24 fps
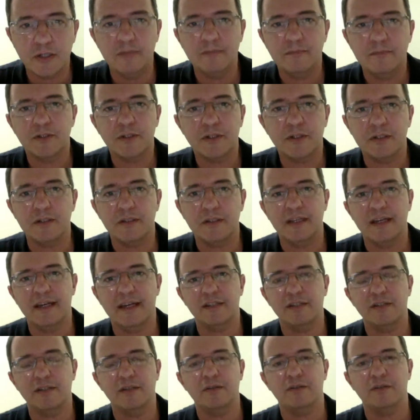sure,
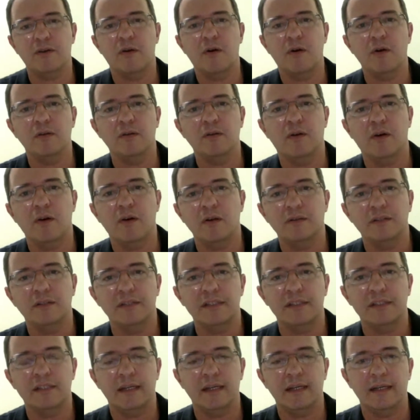yes. All
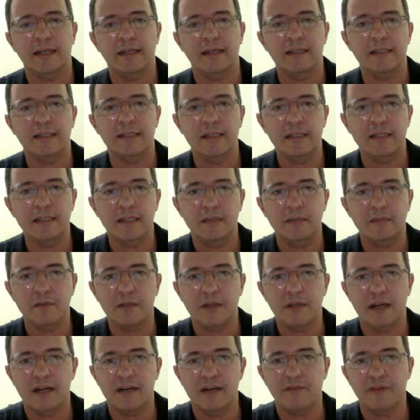these systems
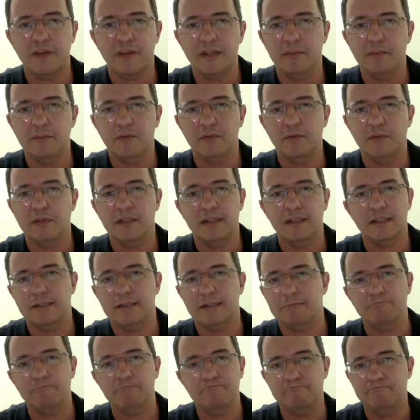are
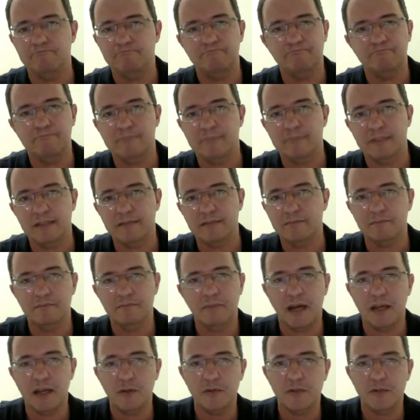available
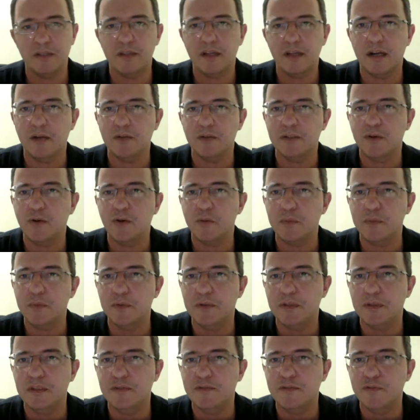by using cloud
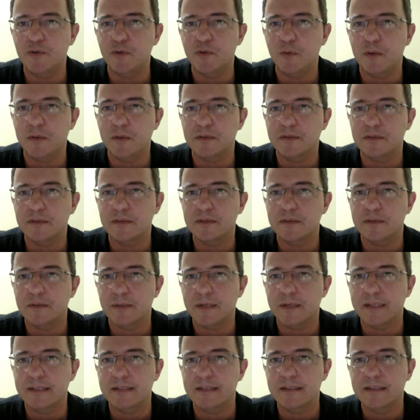computing if you want,
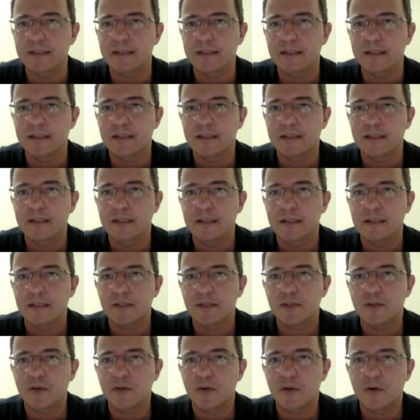right?
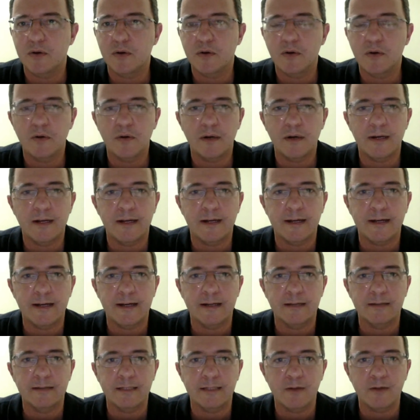So
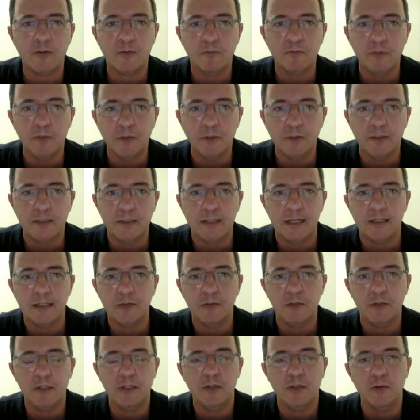the computer that
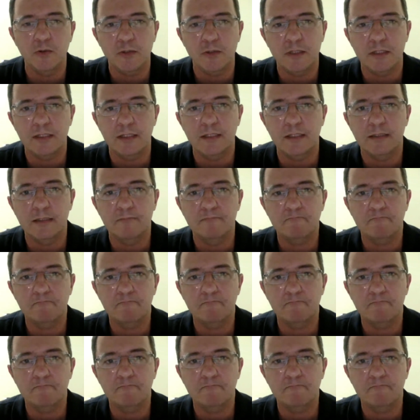we used the